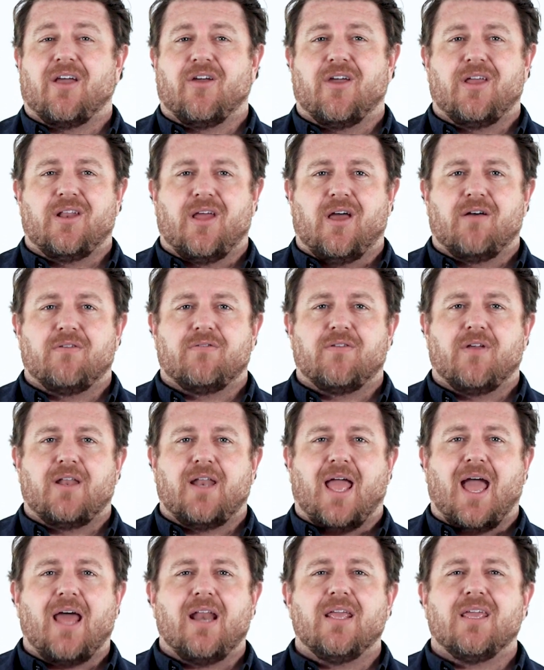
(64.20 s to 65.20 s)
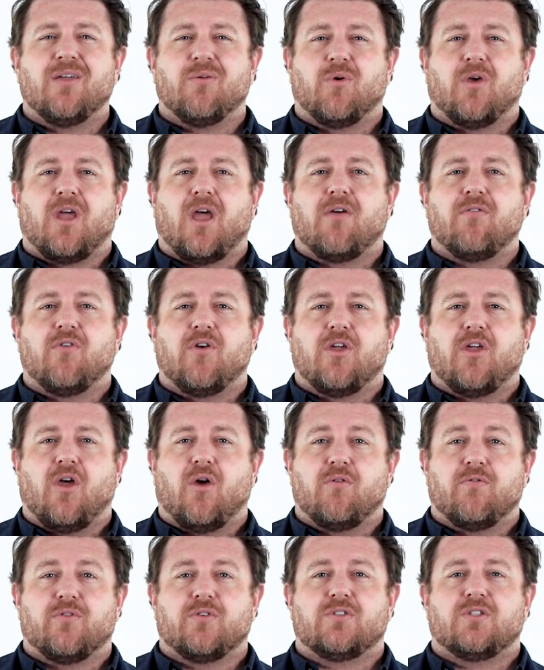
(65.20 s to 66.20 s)
scary enough, and adding a recovery
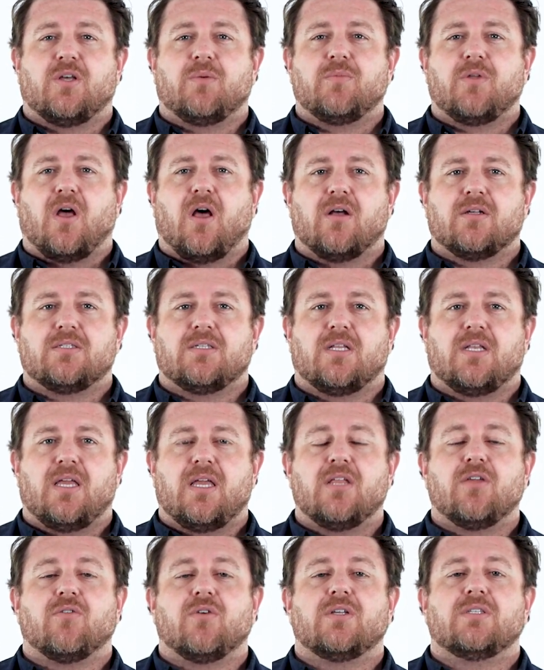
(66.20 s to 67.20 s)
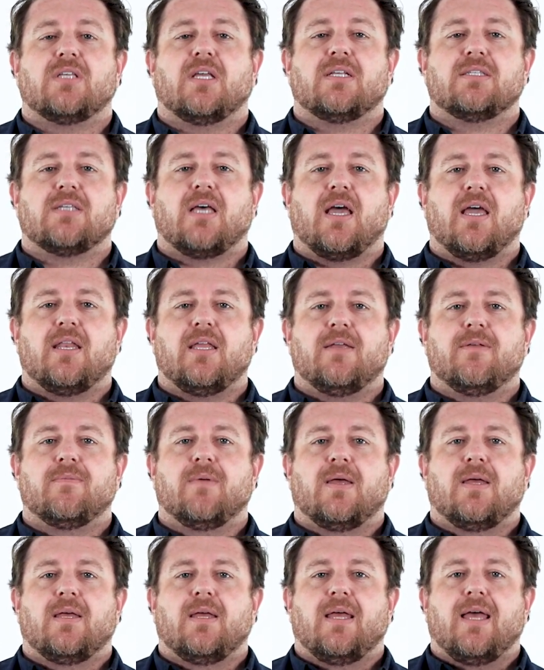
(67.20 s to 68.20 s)
cone for some dogs can increase anxiety.
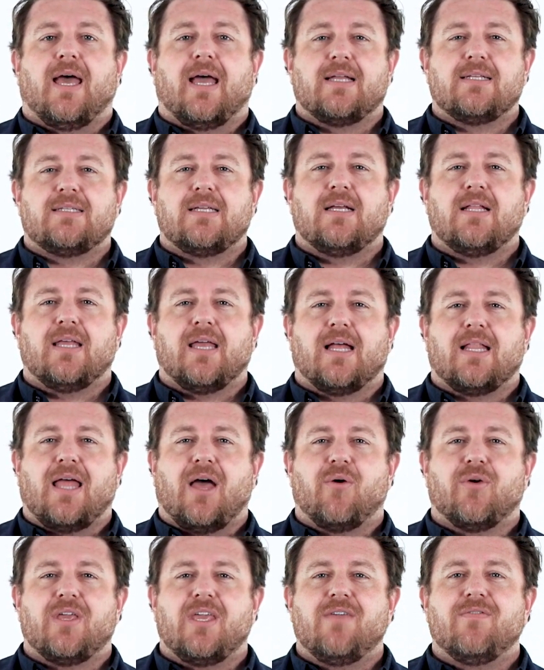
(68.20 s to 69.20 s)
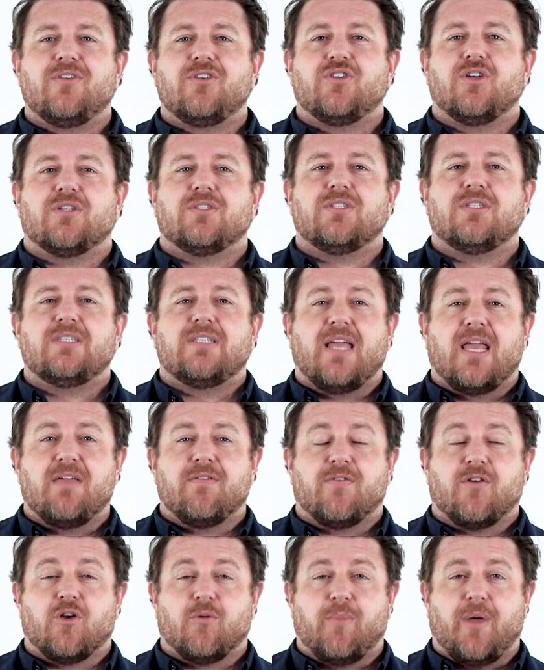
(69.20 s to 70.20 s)
Ideally, allowing even just a day
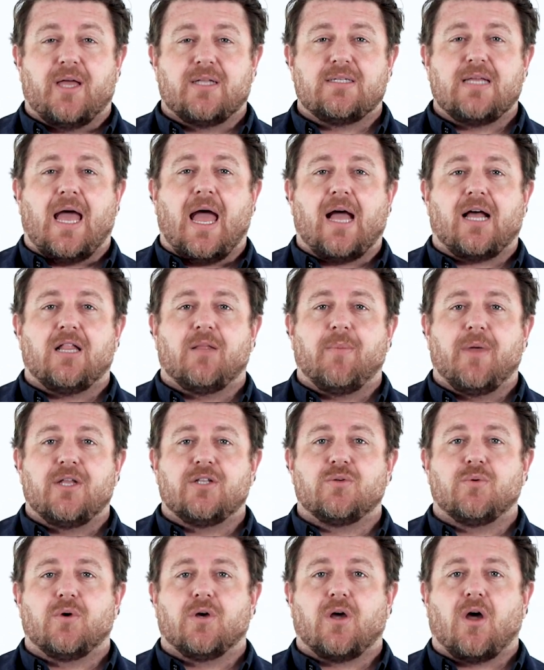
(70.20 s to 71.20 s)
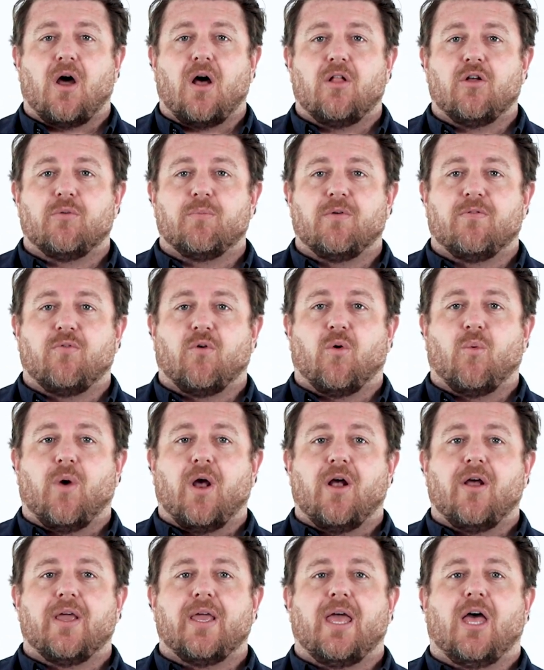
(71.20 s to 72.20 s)
for your pet to acclimate to a collar before
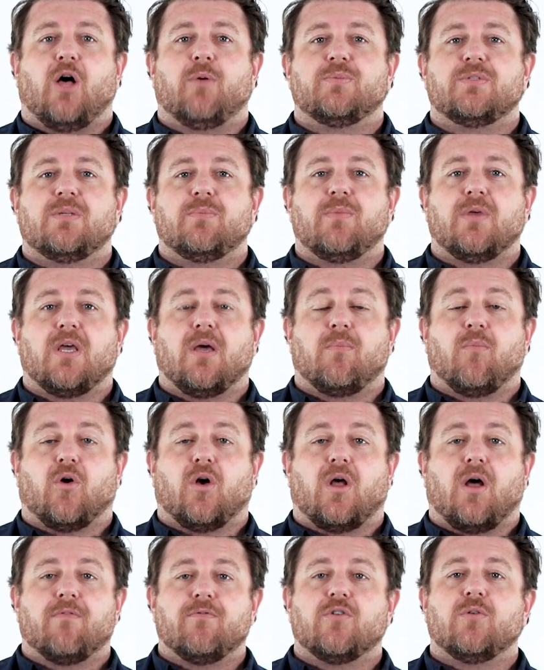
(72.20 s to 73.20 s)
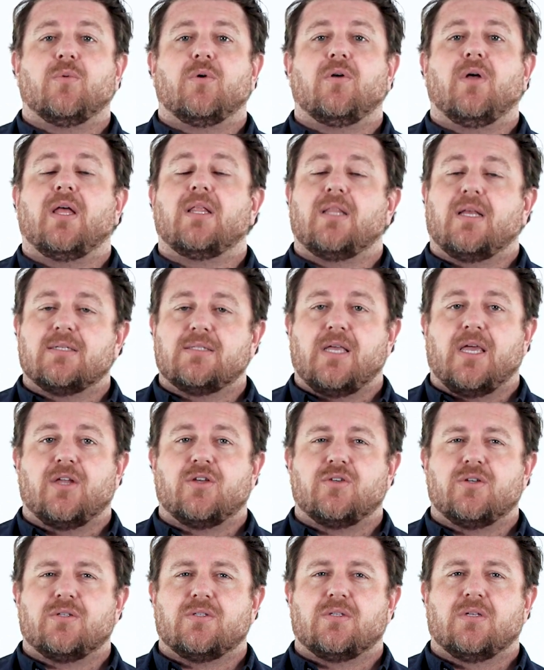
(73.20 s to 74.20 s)
wearing helps them become more comfortable and less
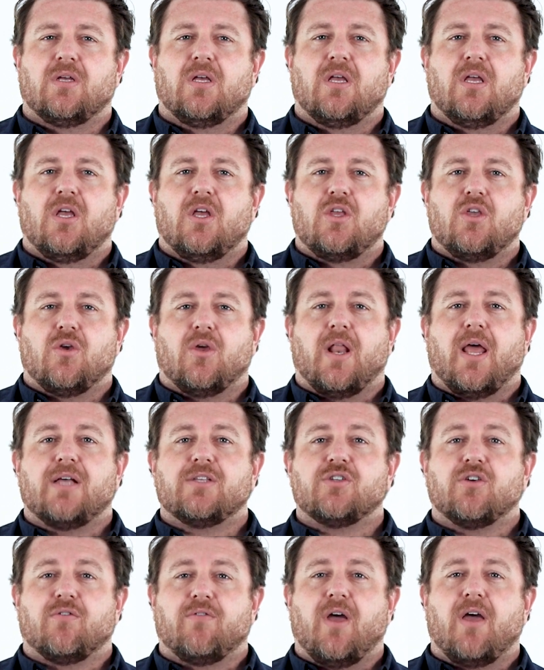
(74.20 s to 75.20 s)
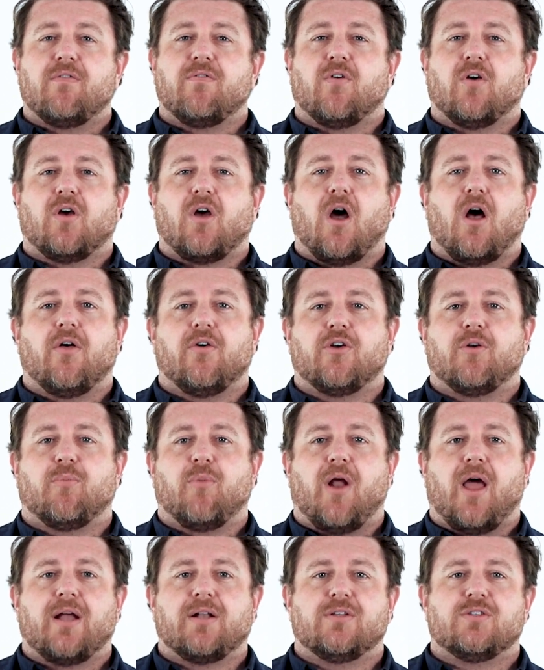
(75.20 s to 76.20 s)
anxious. You can ask your vet for a collar to
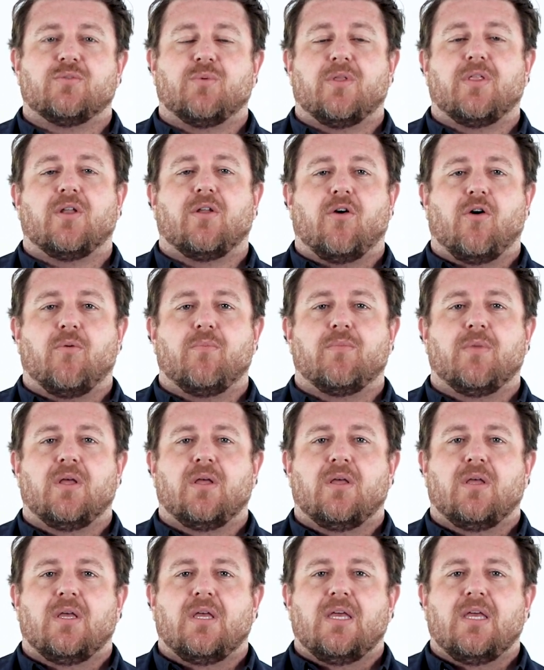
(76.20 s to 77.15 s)
practice with at home.